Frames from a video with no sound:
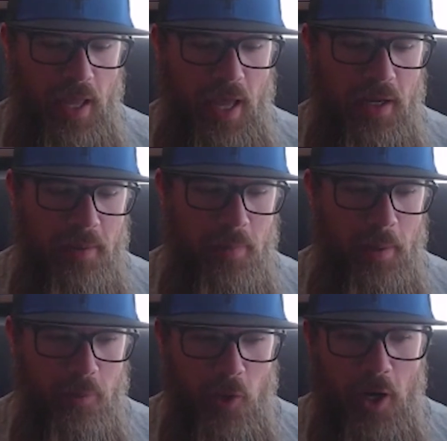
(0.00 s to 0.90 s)
had
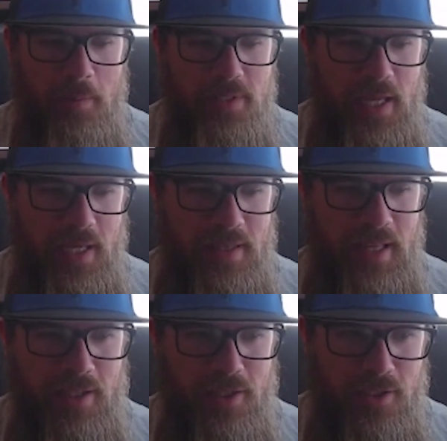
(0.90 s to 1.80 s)
a program set
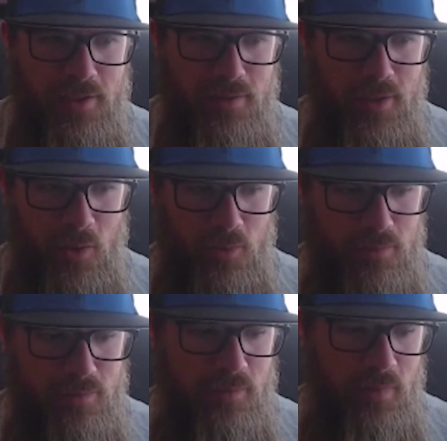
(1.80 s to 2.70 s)
that,
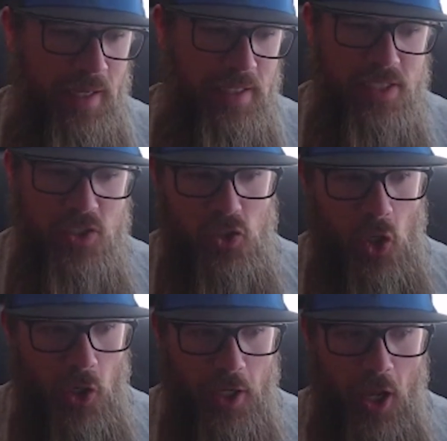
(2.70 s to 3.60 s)
I guess
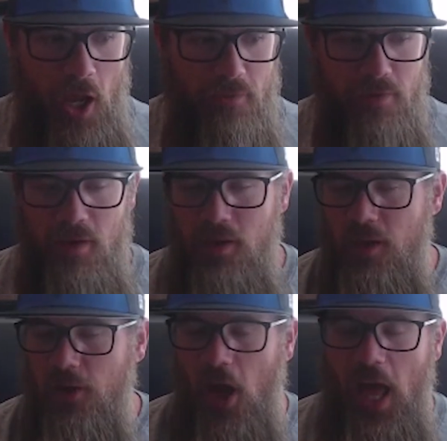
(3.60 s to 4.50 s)
starting off
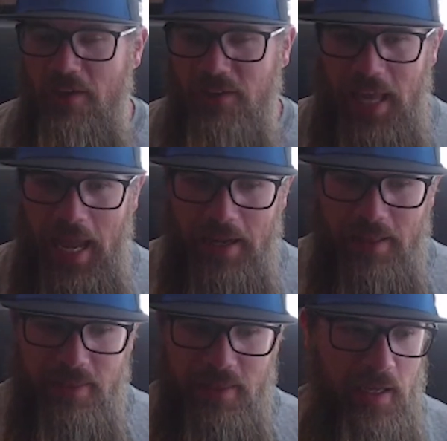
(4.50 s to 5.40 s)
not having
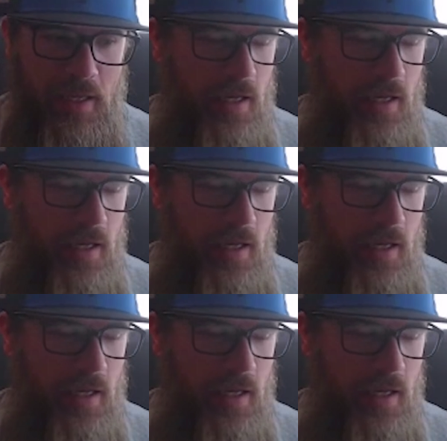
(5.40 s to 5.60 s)
anything,